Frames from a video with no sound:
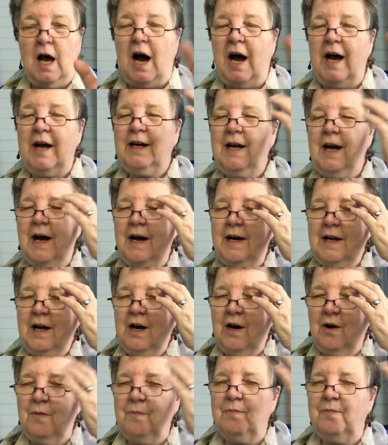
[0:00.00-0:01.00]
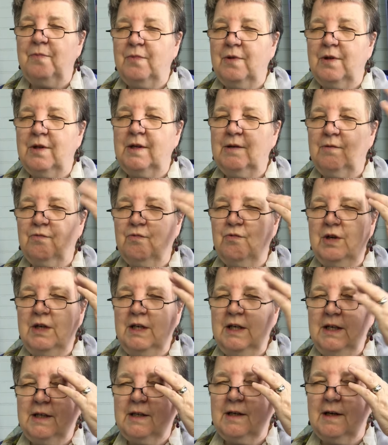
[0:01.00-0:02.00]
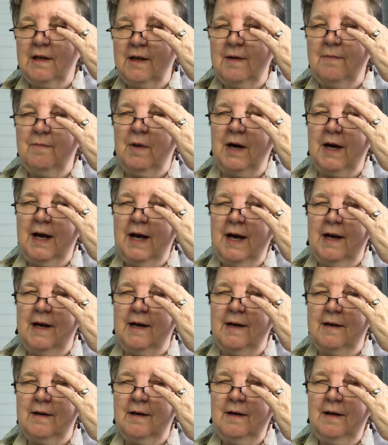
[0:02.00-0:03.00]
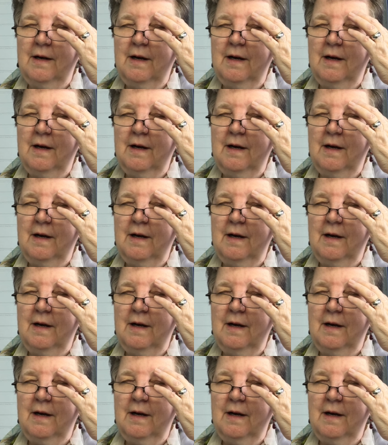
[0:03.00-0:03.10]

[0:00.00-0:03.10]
I can't help the reason in my head